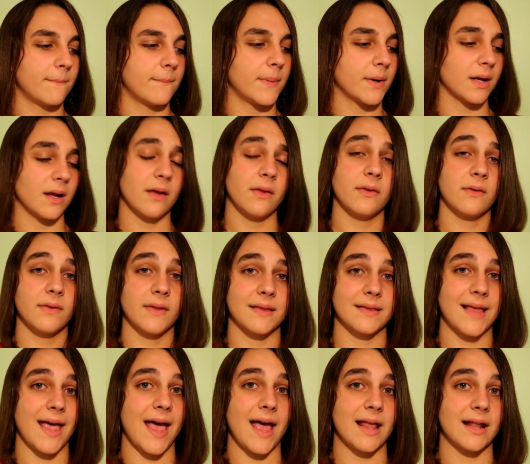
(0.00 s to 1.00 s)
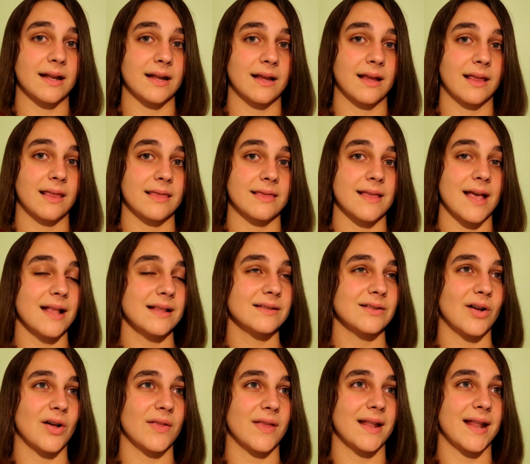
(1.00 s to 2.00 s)
But other than that, that's
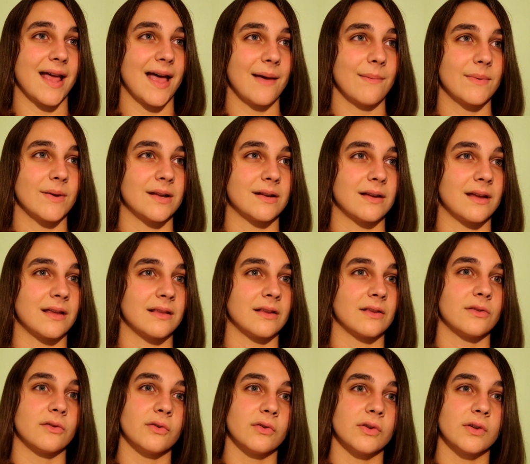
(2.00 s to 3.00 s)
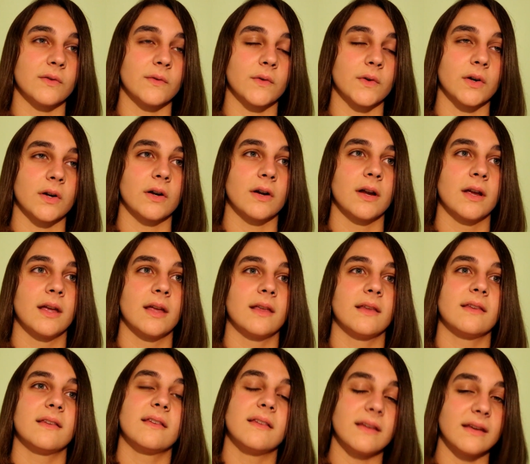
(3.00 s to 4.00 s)
all that happened in the Lucifer
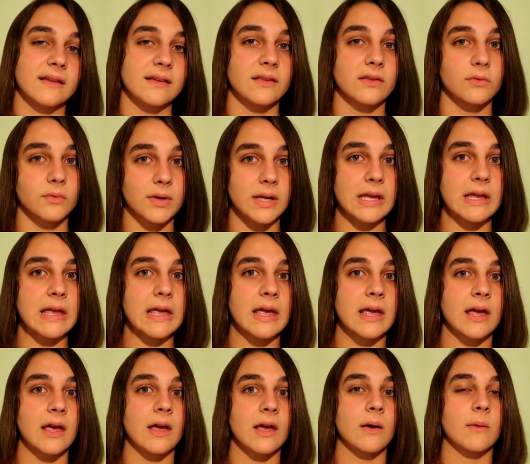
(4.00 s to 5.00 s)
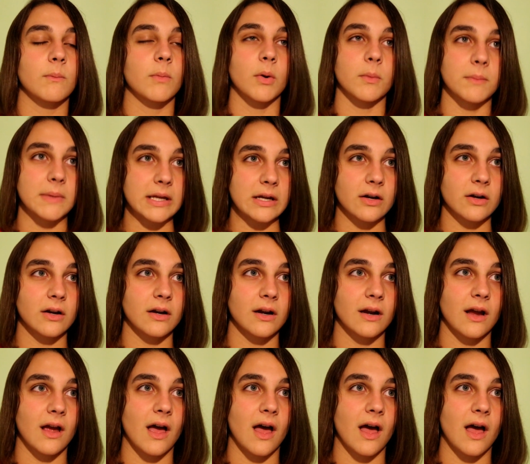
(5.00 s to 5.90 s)
season 3 premiere.